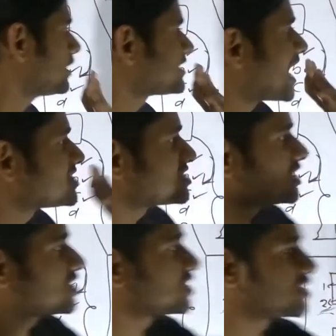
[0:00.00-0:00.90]
task
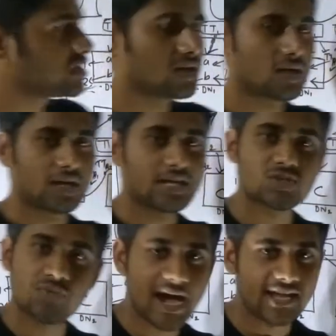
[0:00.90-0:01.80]
tracker is
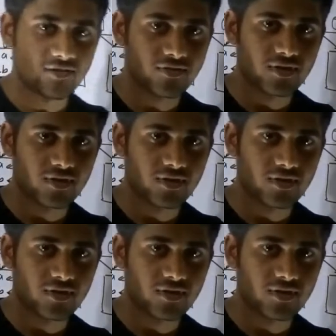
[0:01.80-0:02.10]
5.